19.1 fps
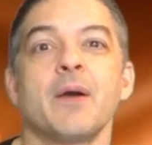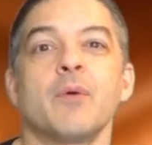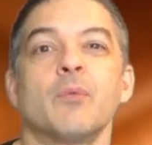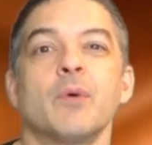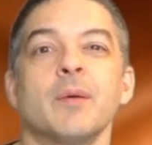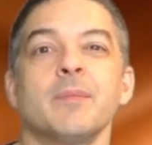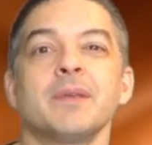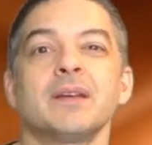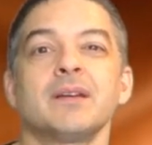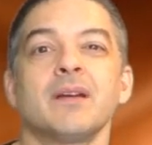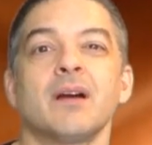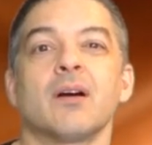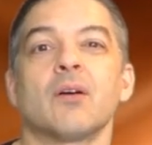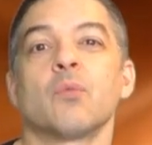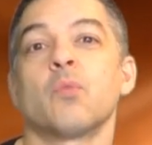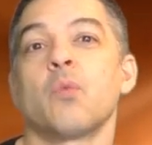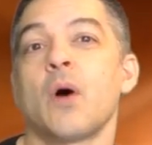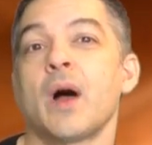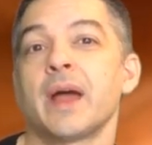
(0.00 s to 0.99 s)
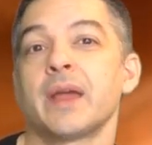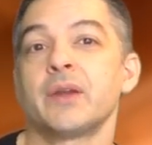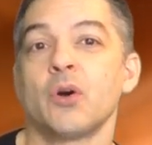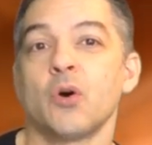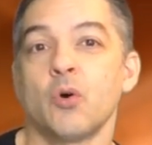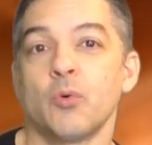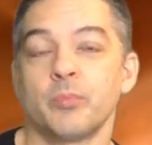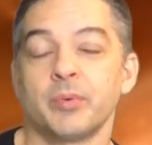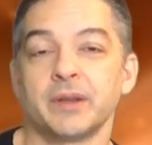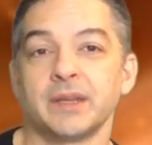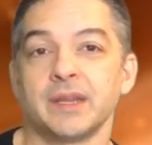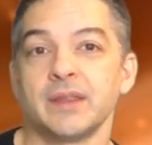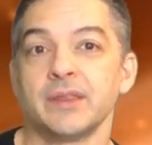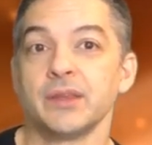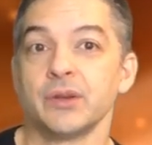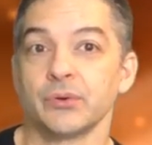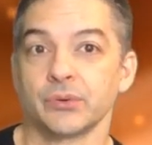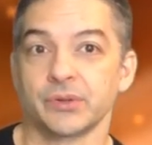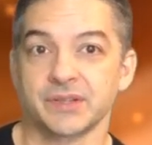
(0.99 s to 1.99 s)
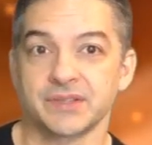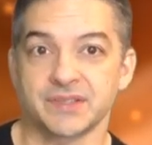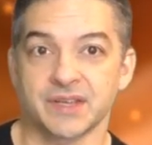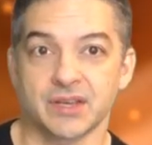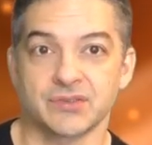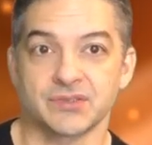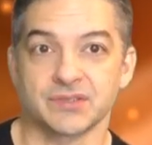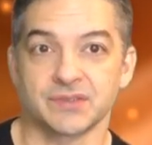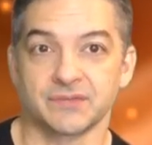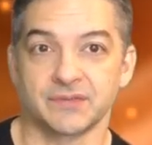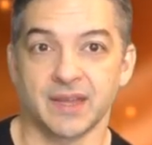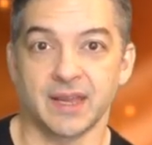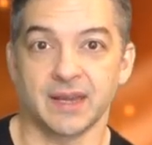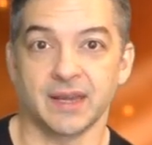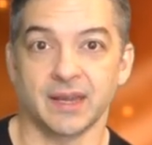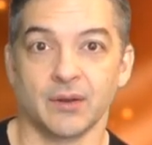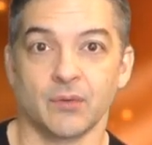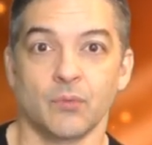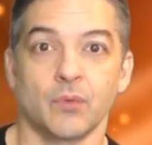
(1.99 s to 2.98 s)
Women are wide open in the early stages of dating,